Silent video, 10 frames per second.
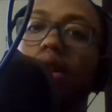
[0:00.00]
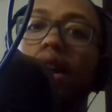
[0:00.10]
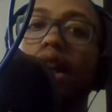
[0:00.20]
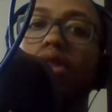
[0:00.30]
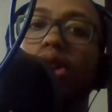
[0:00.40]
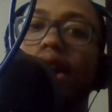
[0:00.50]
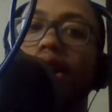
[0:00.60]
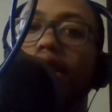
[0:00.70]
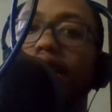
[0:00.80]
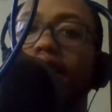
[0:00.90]

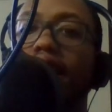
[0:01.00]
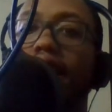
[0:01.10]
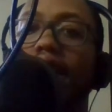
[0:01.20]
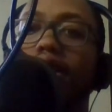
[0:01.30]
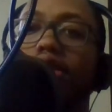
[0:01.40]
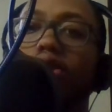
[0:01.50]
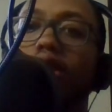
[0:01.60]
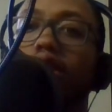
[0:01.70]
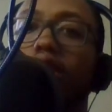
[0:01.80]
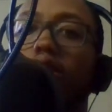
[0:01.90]
Anyway, let's get into
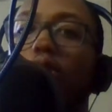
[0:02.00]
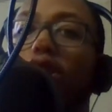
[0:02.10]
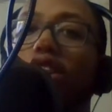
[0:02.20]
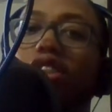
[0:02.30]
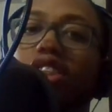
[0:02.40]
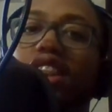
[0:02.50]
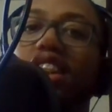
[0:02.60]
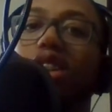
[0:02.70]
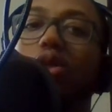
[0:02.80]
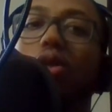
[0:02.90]
it. So the Oilers, they
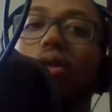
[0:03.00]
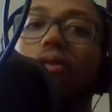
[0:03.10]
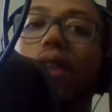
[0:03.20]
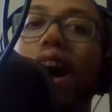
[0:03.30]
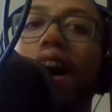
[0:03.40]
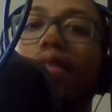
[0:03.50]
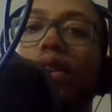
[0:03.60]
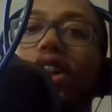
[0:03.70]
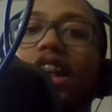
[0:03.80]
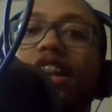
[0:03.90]
scored 5
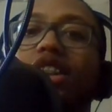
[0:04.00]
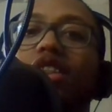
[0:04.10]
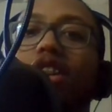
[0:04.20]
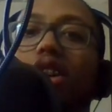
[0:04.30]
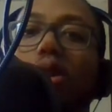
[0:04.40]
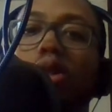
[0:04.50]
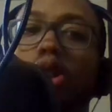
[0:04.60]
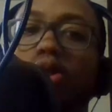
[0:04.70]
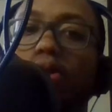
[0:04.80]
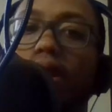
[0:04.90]
unanswered goals
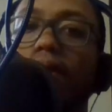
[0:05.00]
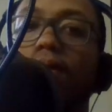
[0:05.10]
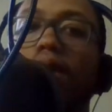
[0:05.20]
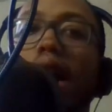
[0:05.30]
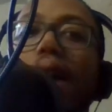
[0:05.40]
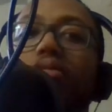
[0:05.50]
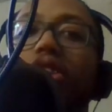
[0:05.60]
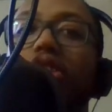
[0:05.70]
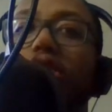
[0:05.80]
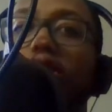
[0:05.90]
to win
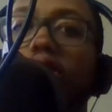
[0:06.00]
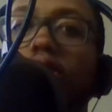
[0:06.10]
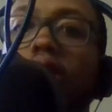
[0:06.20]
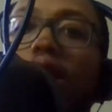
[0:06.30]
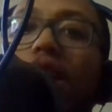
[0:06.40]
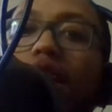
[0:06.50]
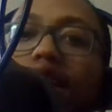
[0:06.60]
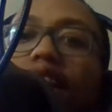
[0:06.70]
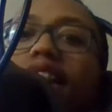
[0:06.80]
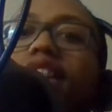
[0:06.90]
5-2
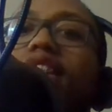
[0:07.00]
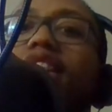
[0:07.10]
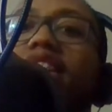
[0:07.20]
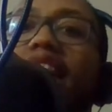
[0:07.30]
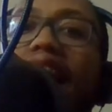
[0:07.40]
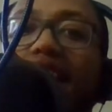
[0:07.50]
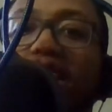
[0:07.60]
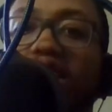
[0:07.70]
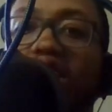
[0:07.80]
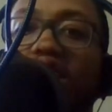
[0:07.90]
against the Dallas
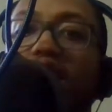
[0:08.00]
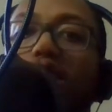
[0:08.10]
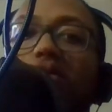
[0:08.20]
Stars.